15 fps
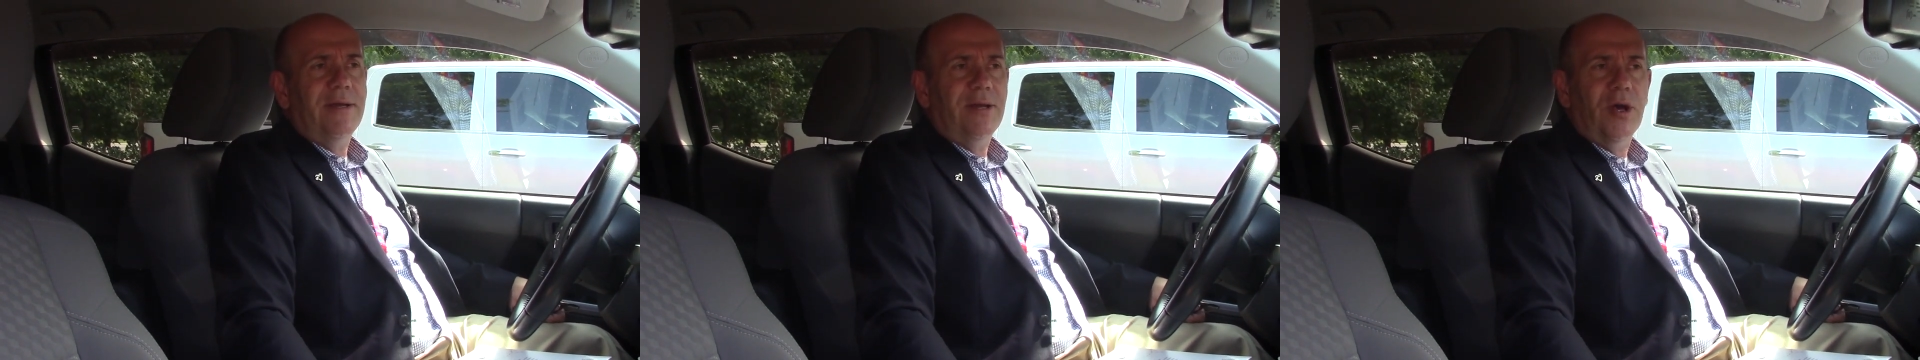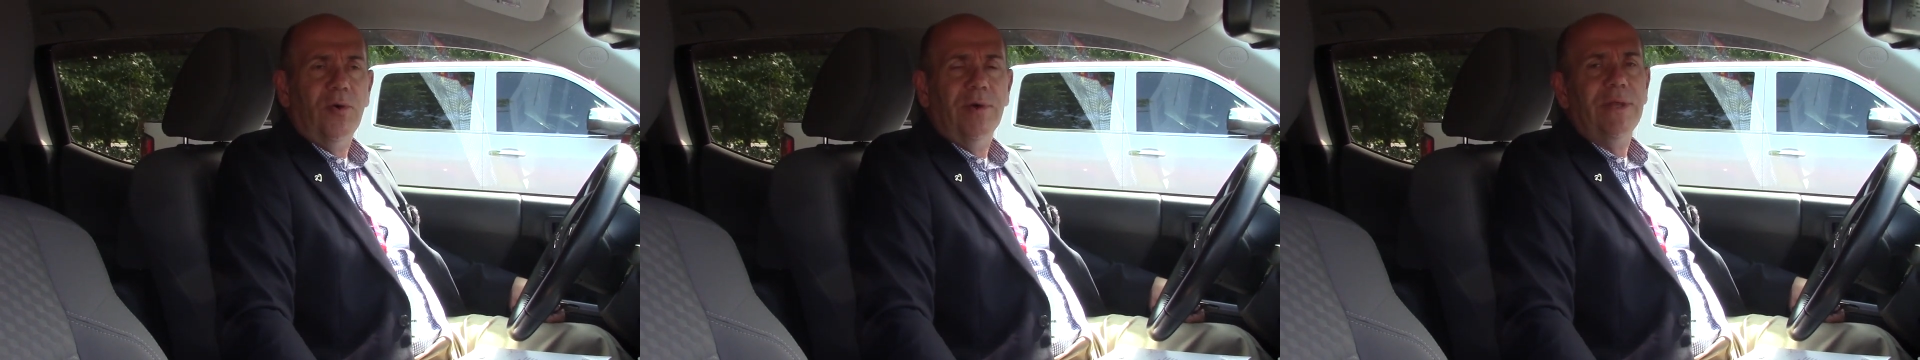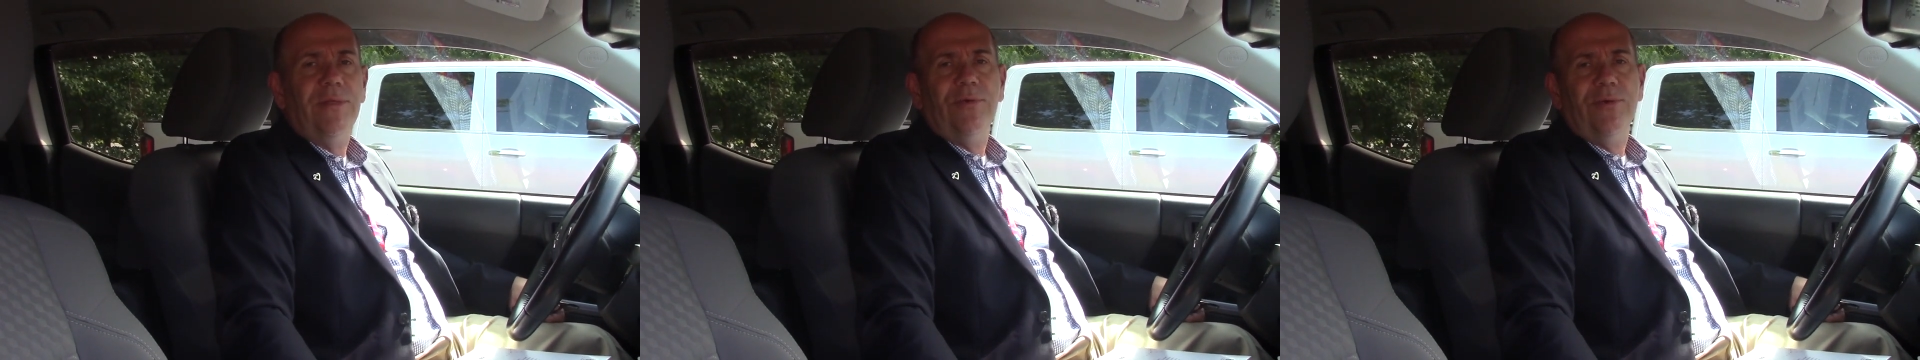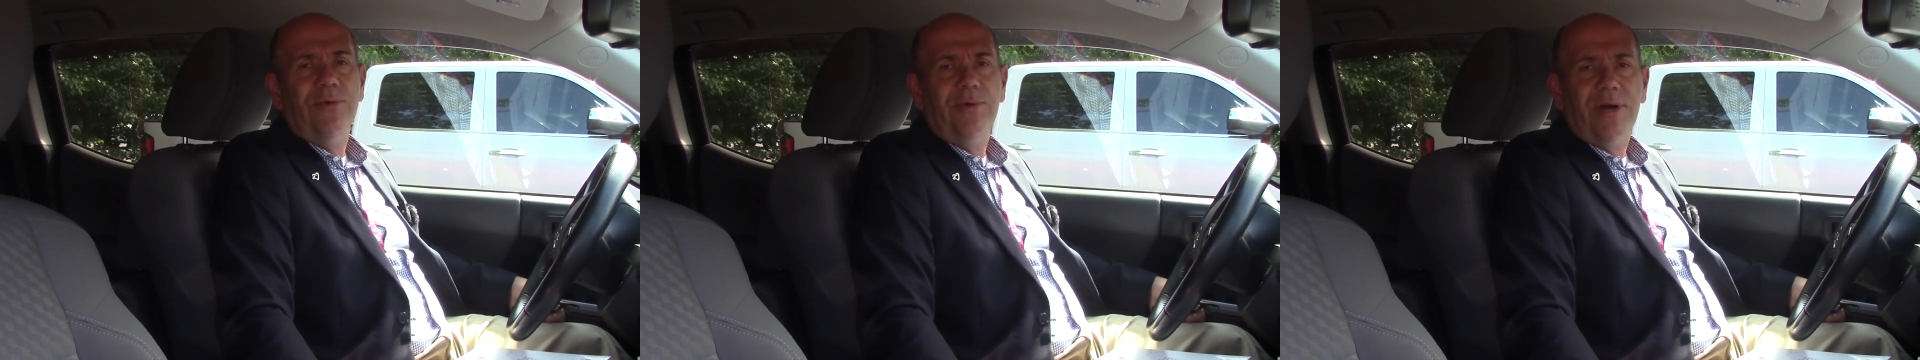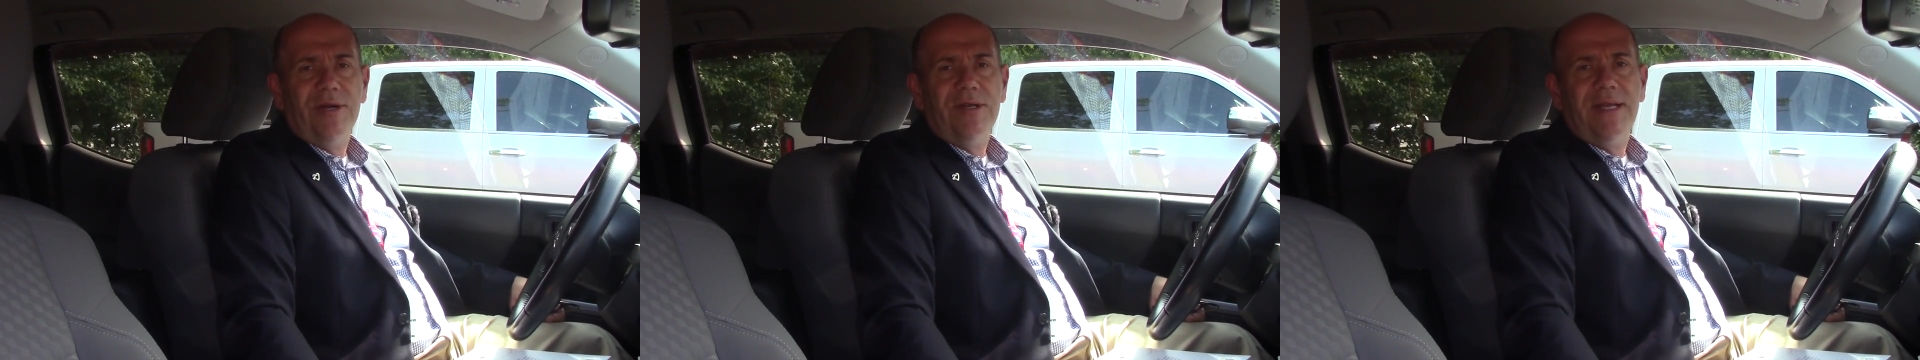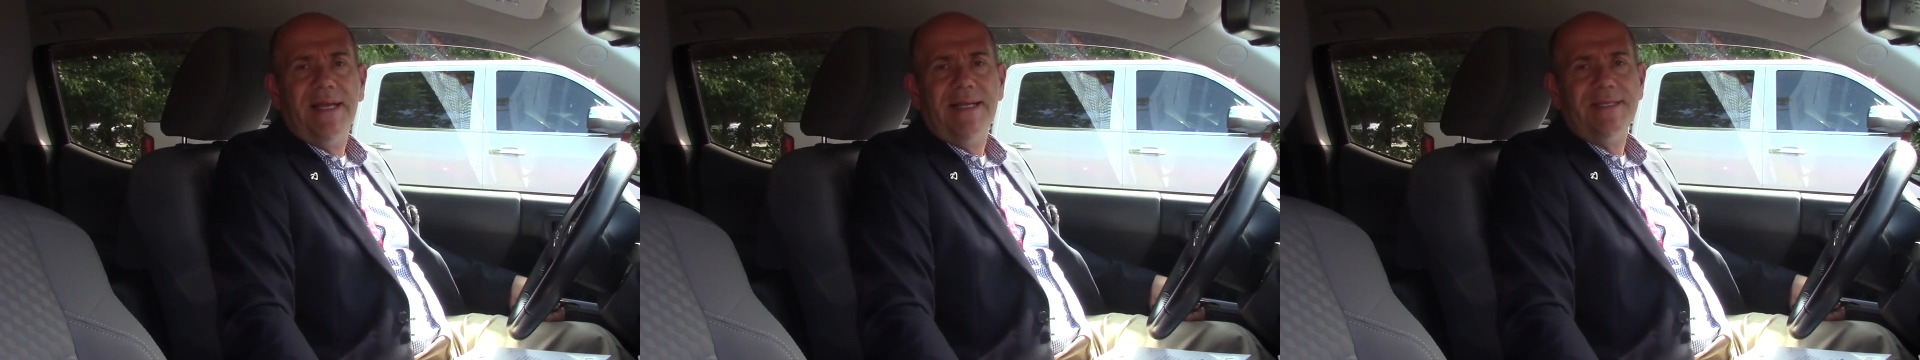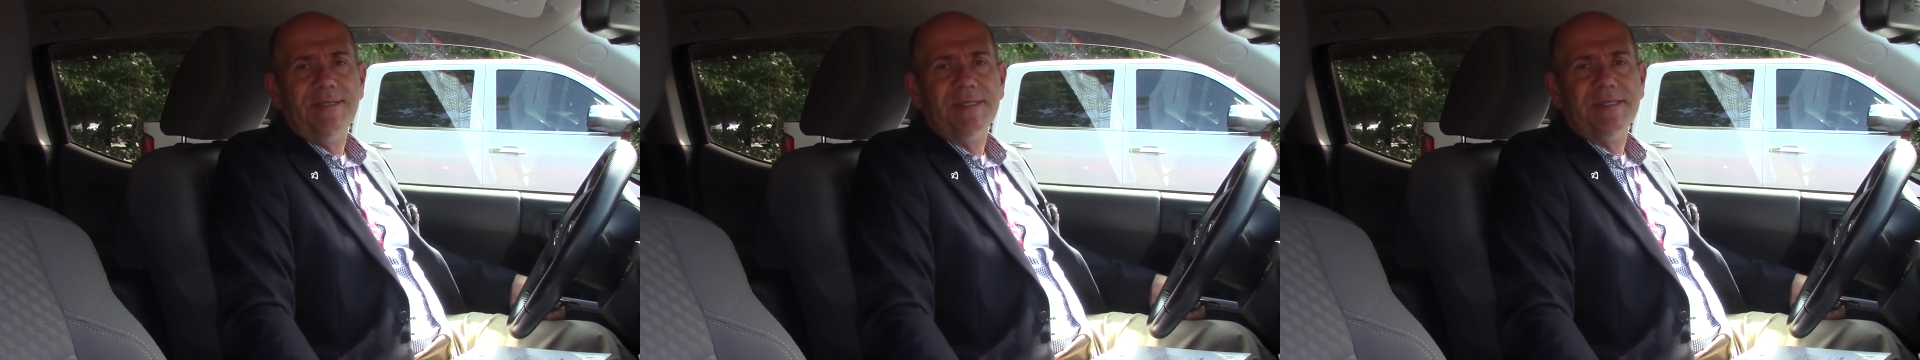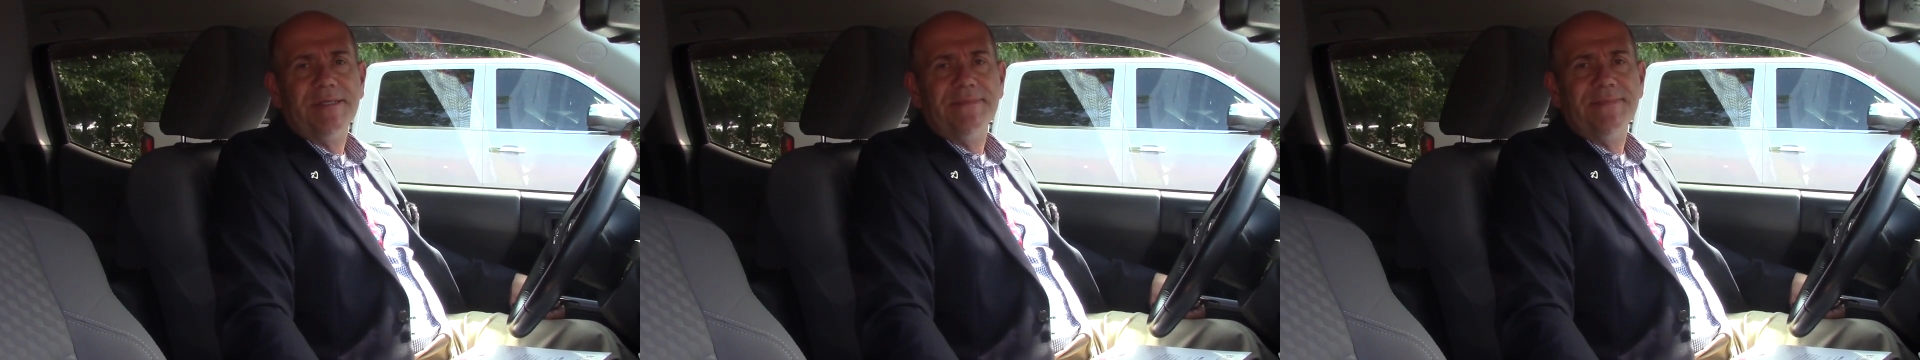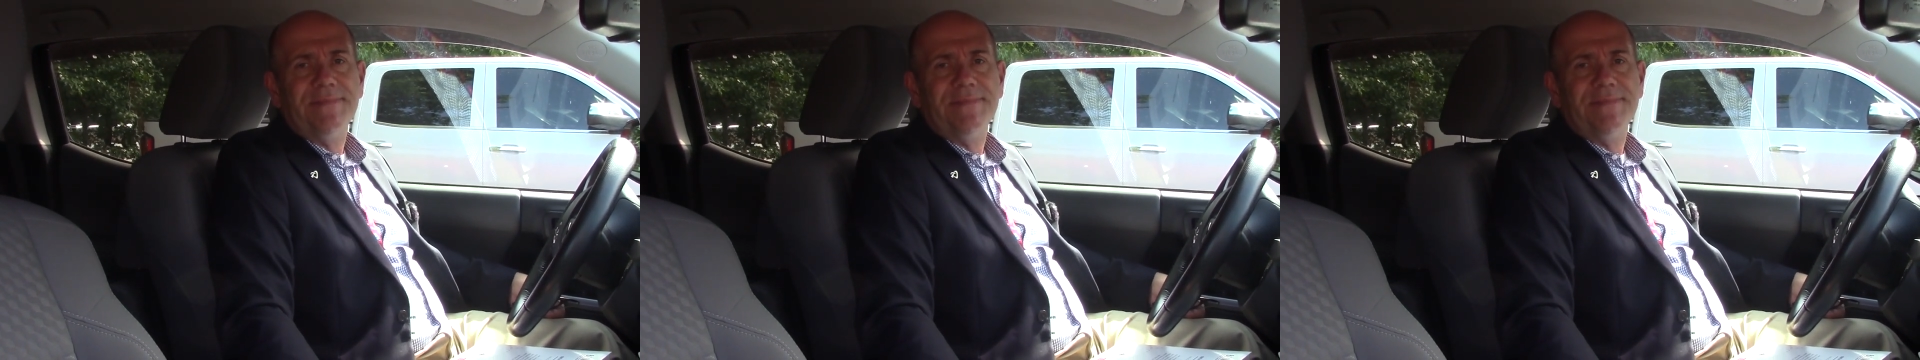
going through our days.